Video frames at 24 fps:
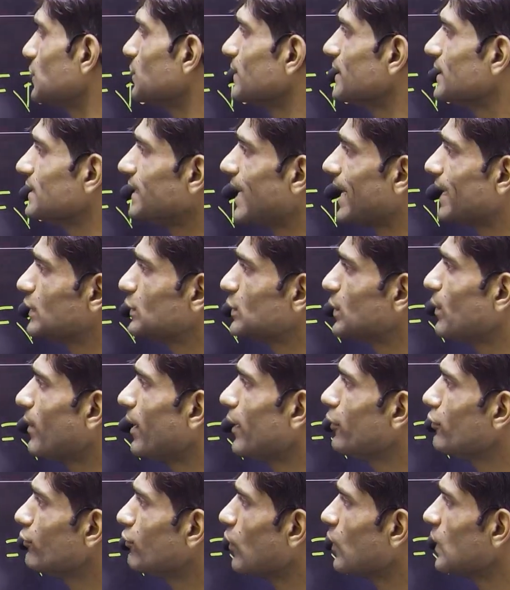is the actual
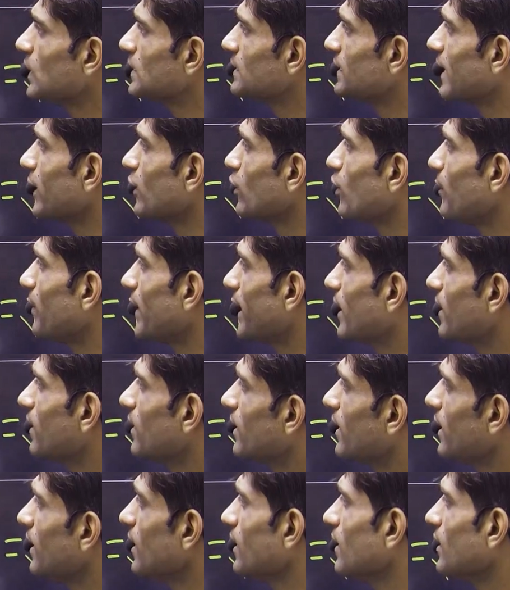value for sine of angle
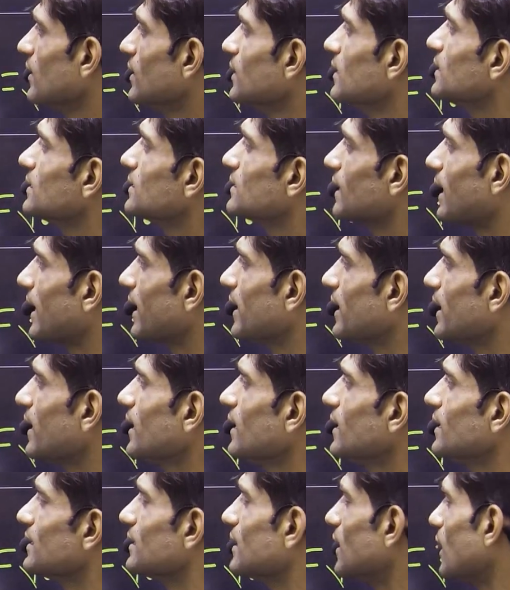A, sine A.